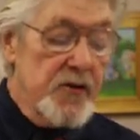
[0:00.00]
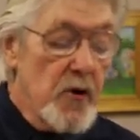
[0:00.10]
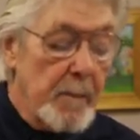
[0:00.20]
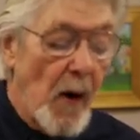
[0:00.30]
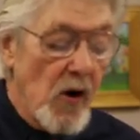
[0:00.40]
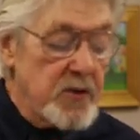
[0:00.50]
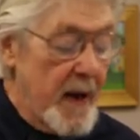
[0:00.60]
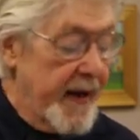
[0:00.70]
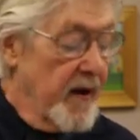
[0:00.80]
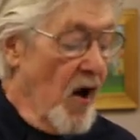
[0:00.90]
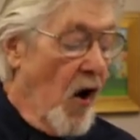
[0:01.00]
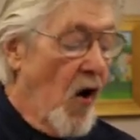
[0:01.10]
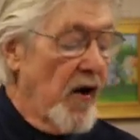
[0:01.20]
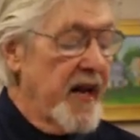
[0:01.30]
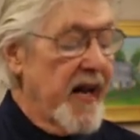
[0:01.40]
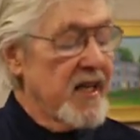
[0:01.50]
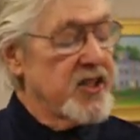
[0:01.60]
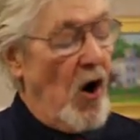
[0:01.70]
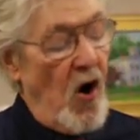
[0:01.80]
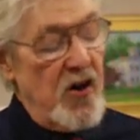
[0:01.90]
You're the boss man. All the
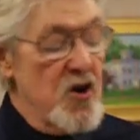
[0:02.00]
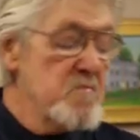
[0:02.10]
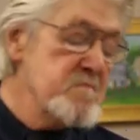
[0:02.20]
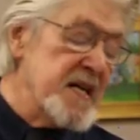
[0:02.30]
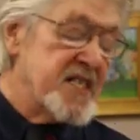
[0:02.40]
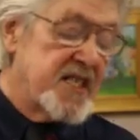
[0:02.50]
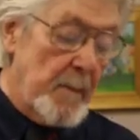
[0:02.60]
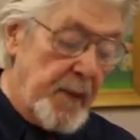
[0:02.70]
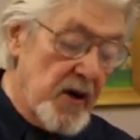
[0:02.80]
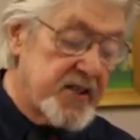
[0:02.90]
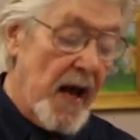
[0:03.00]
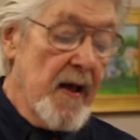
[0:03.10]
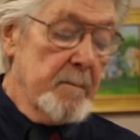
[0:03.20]
niggers call you Mr. Percy.